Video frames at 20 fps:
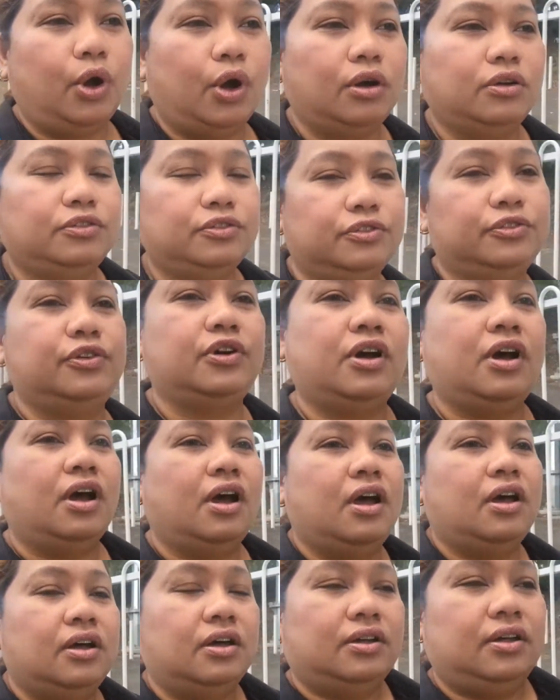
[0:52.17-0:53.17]
of
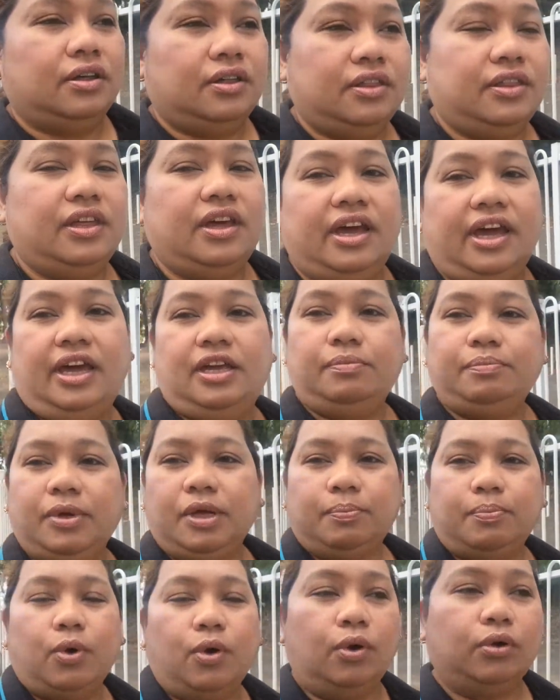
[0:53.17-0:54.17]
the 8
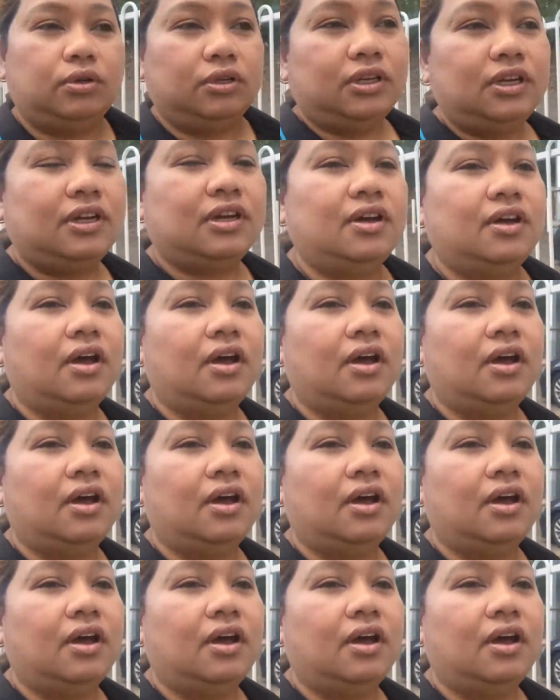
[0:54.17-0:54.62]
people,